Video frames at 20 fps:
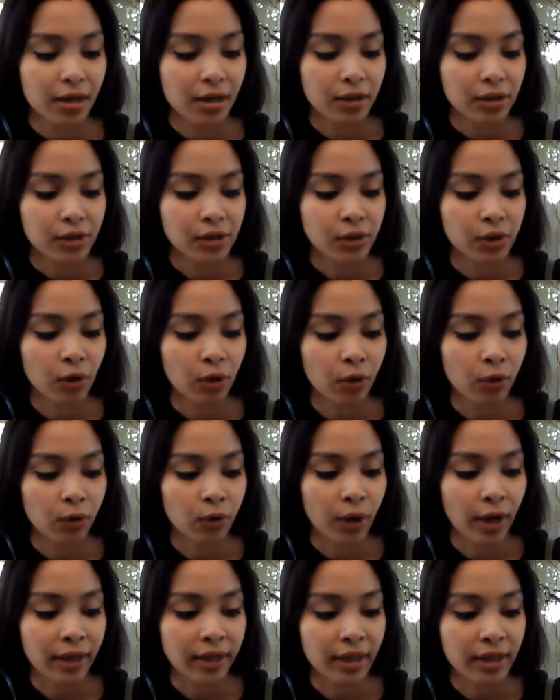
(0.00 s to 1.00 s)
So
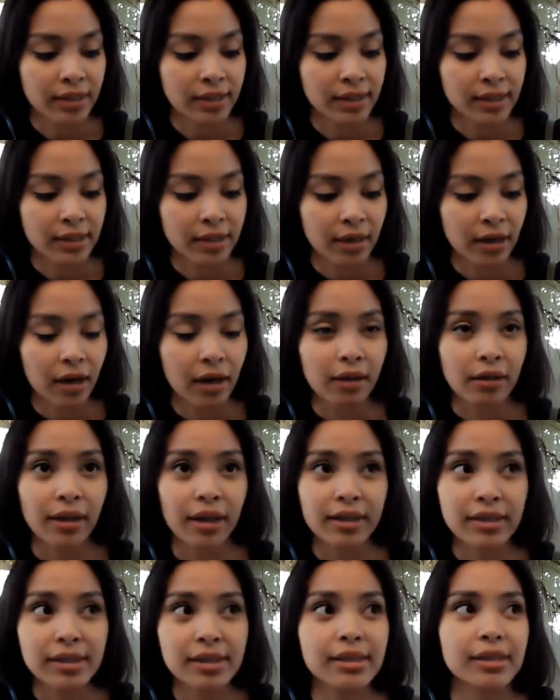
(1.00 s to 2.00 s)
I guess
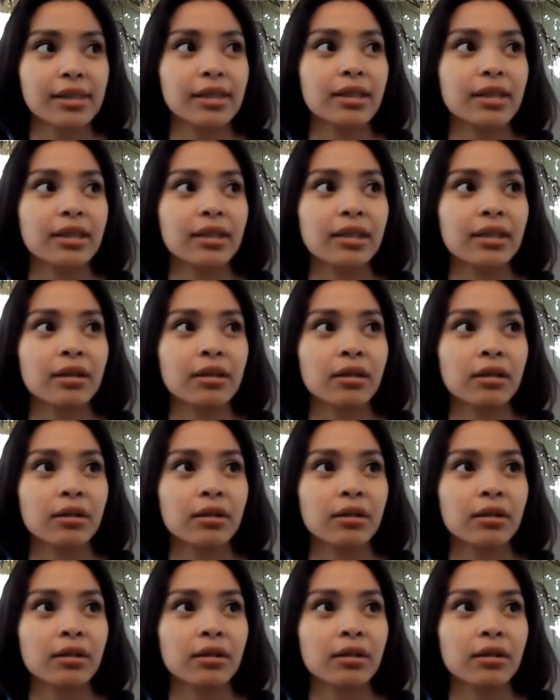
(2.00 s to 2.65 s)
let's see